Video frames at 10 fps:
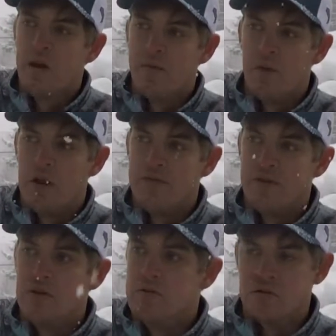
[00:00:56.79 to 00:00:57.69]
but if
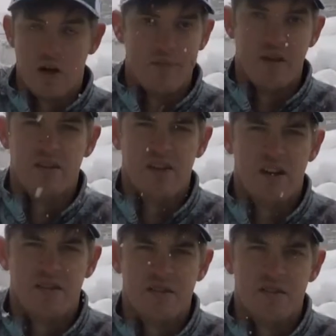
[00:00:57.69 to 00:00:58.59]
you drop that
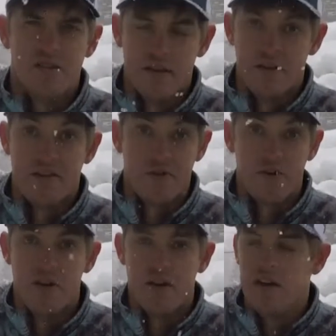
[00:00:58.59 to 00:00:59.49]
down to 10 or
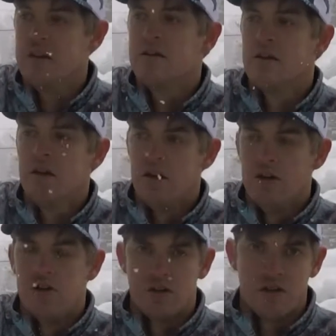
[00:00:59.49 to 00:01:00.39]
8,
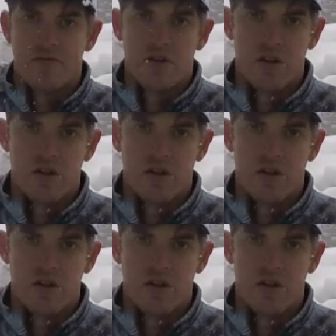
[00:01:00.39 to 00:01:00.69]
you can definitely get